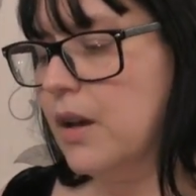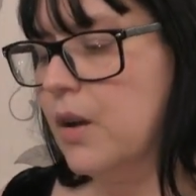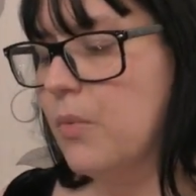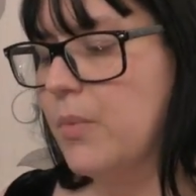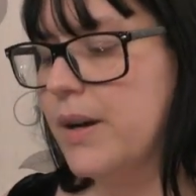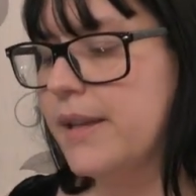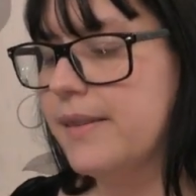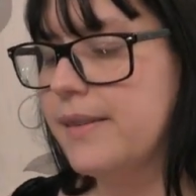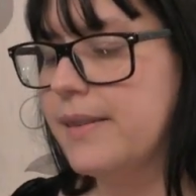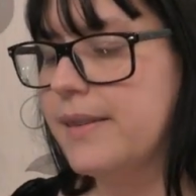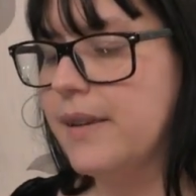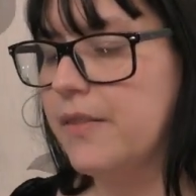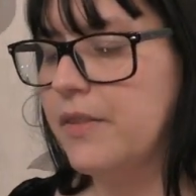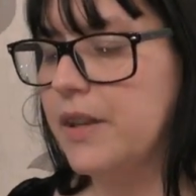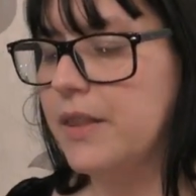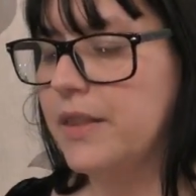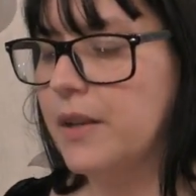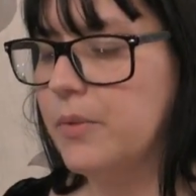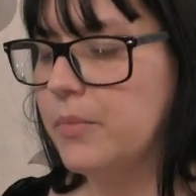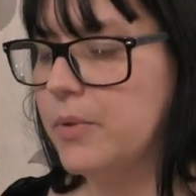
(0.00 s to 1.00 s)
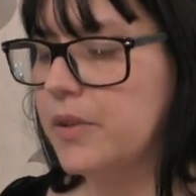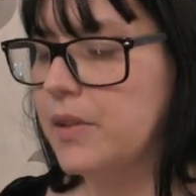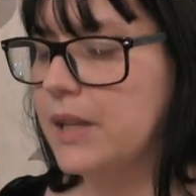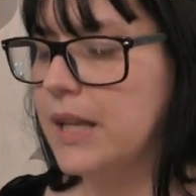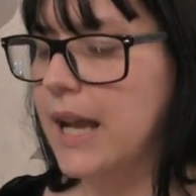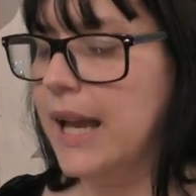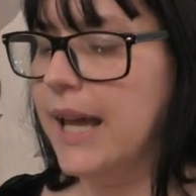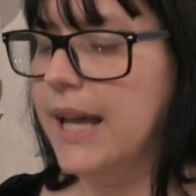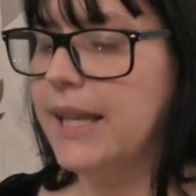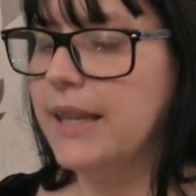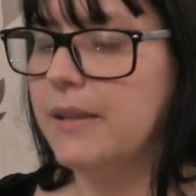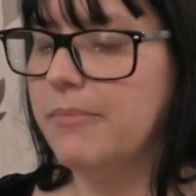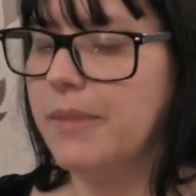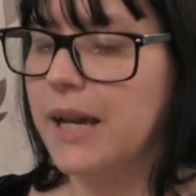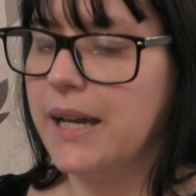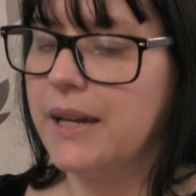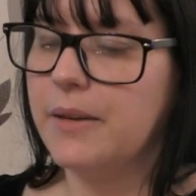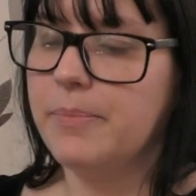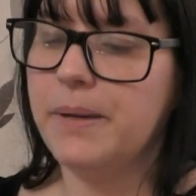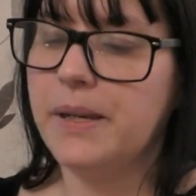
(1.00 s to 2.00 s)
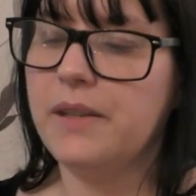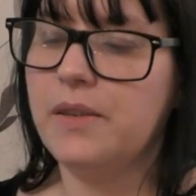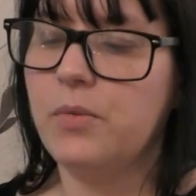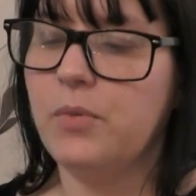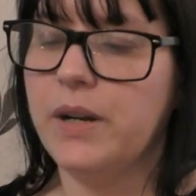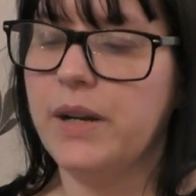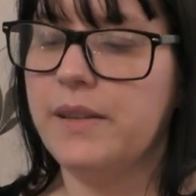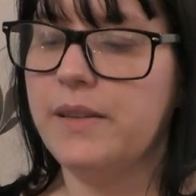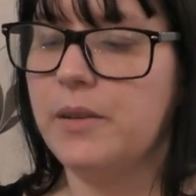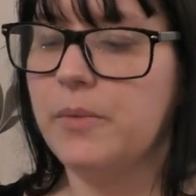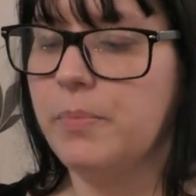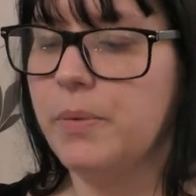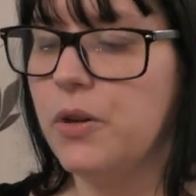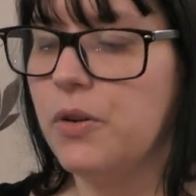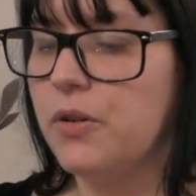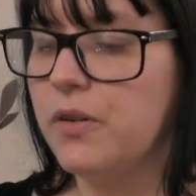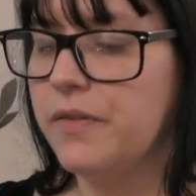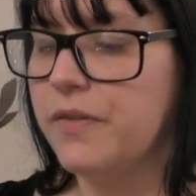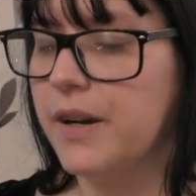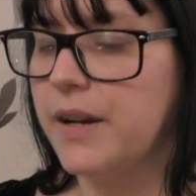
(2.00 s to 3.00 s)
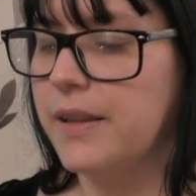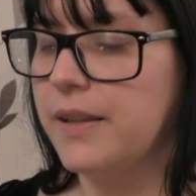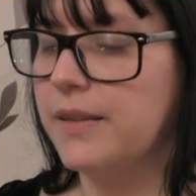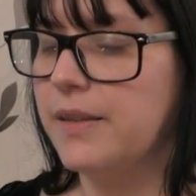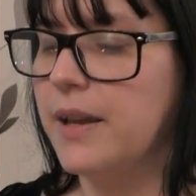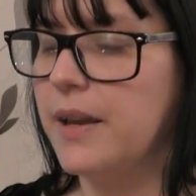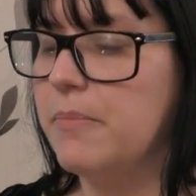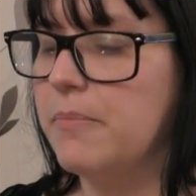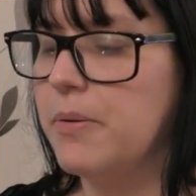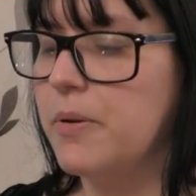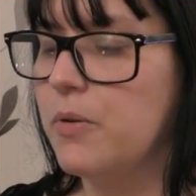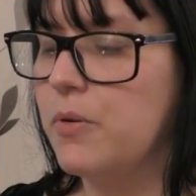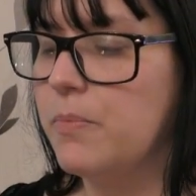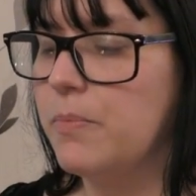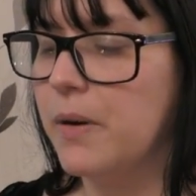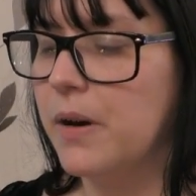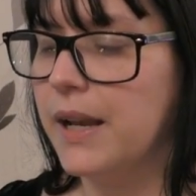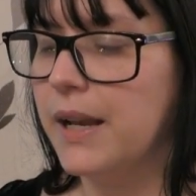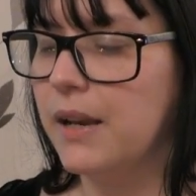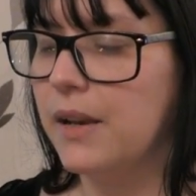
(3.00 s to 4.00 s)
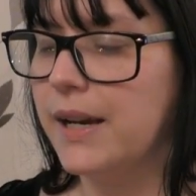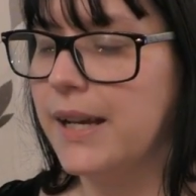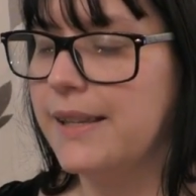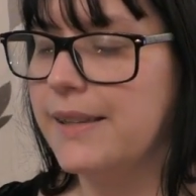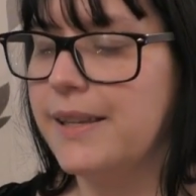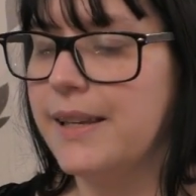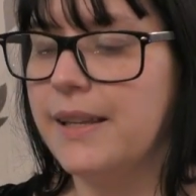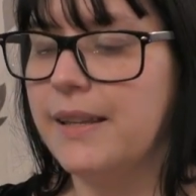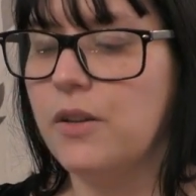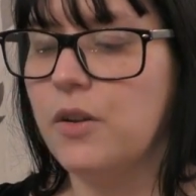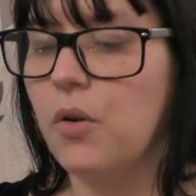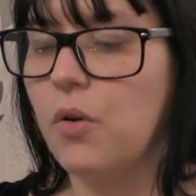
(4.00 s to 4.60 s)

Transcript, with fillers: Once everything was clean, the Maccabees wanted to purify the temple by lighting